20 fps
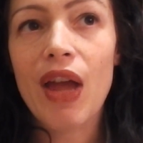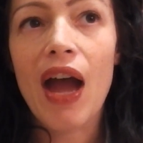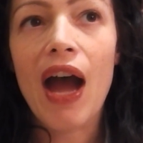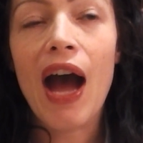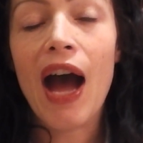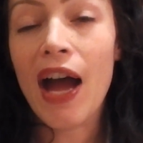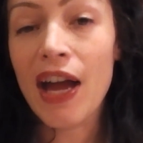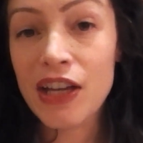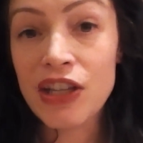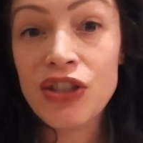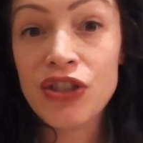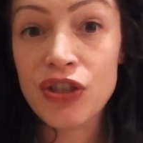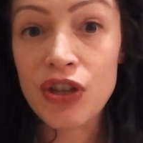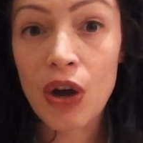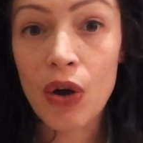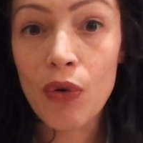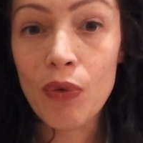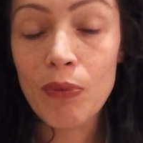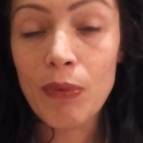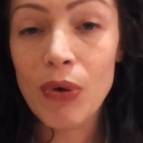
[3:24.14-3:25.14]
I
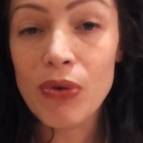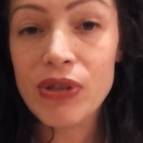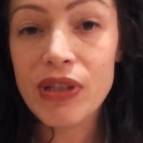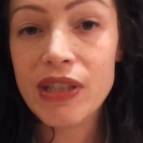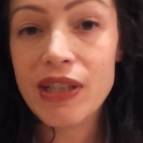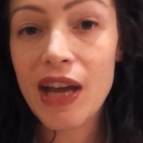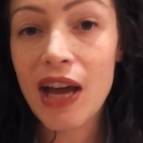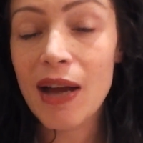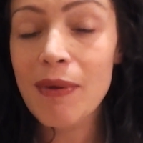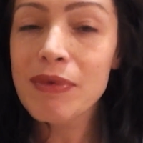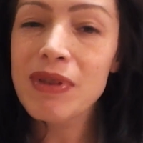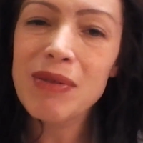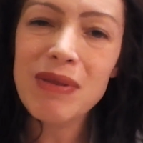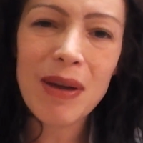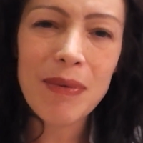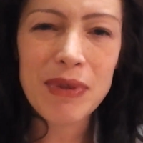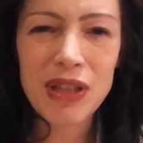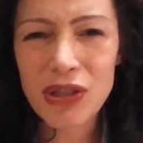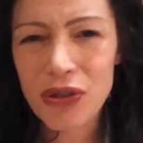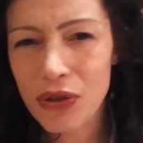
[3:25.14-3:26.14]
don't most of the time.
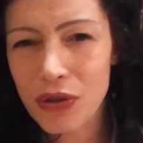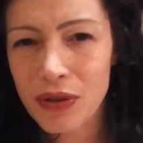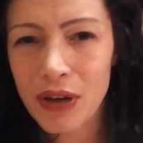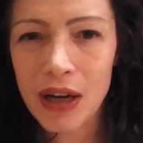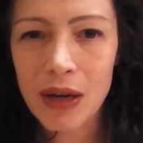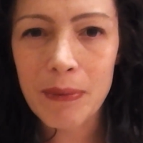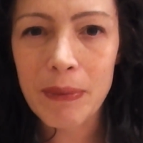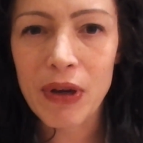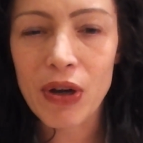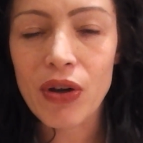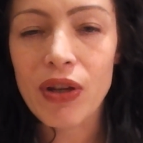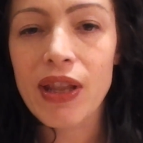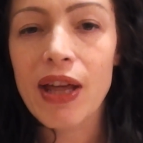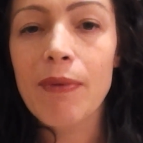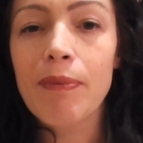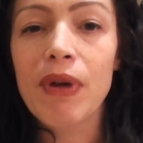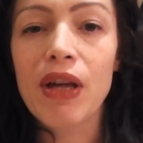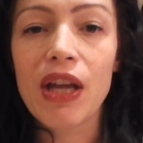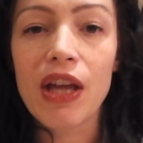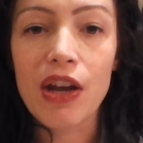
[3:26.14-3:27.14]
Sometimes I turn around and mirror
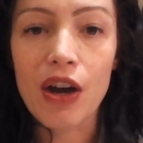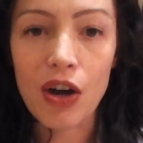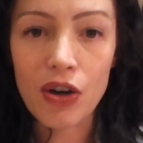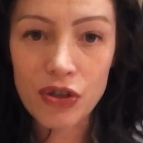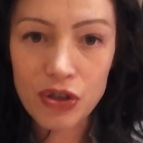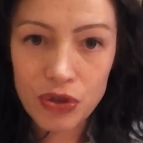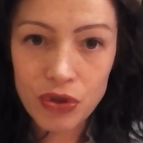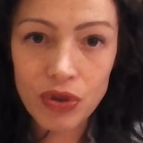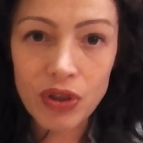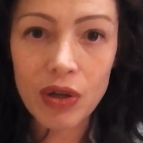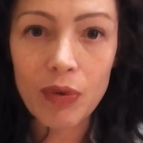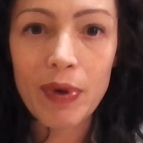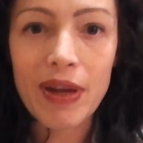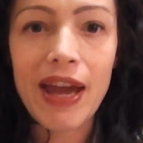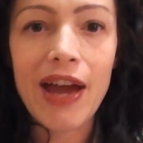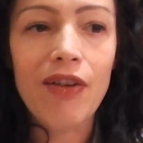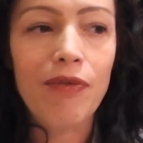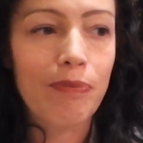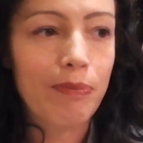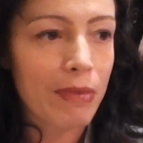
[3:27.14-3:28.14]
them, but in our studio we
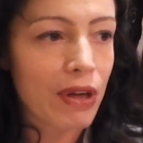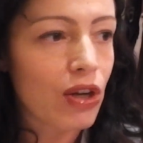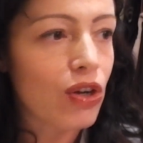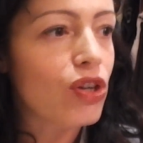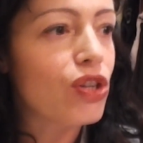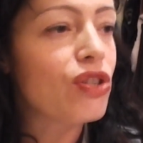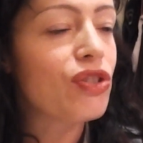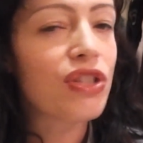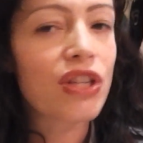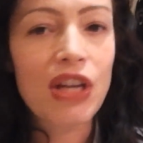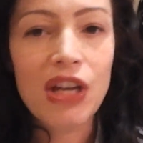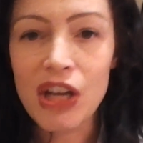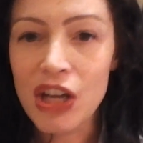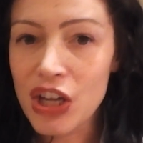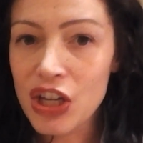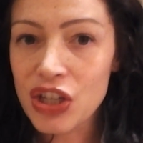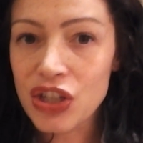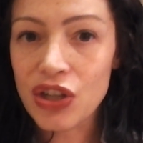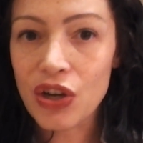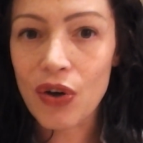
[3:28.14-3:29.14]
have mirrors
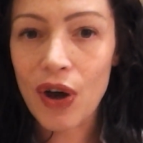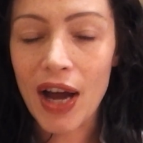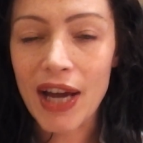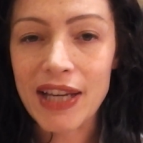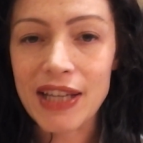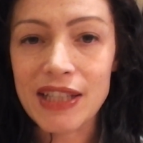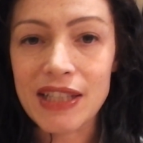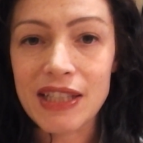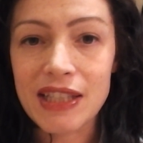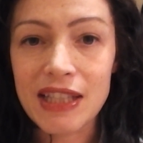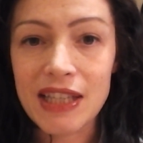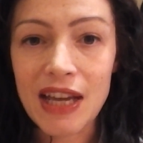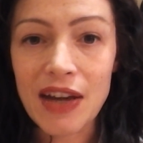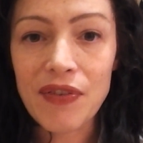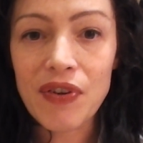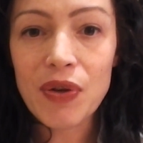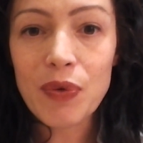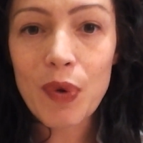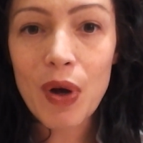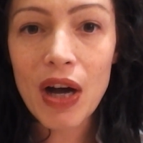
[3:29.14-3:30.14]
so I can see
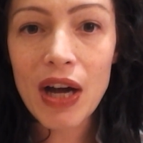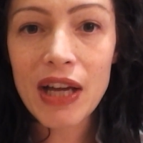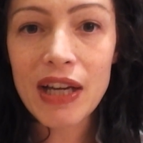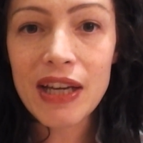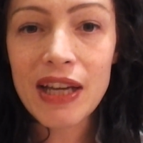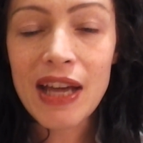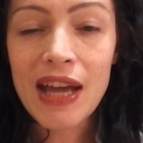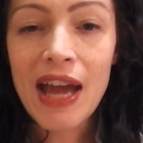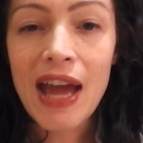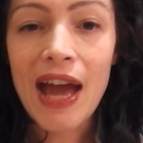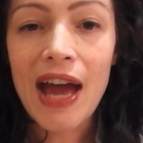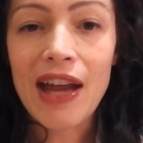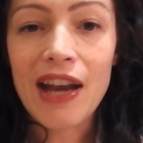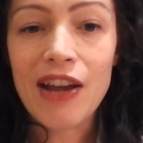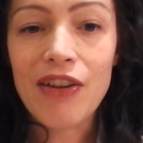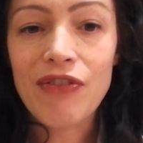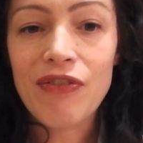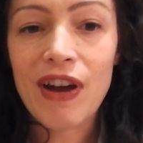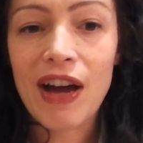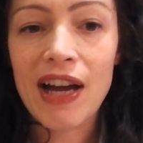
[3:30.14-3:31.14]
everyone, and
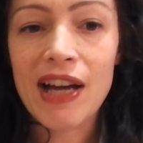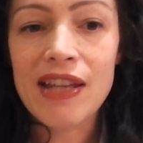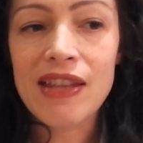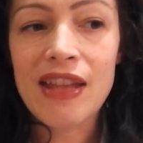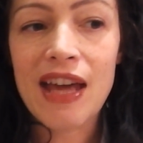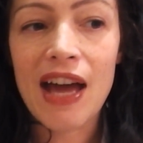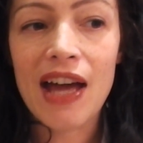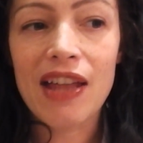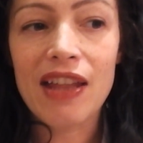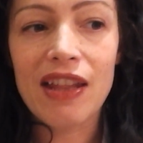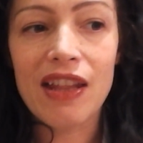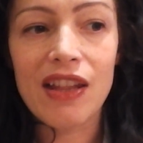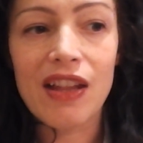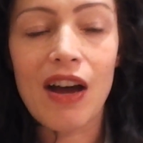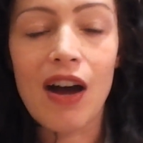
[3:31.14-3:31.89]
I find that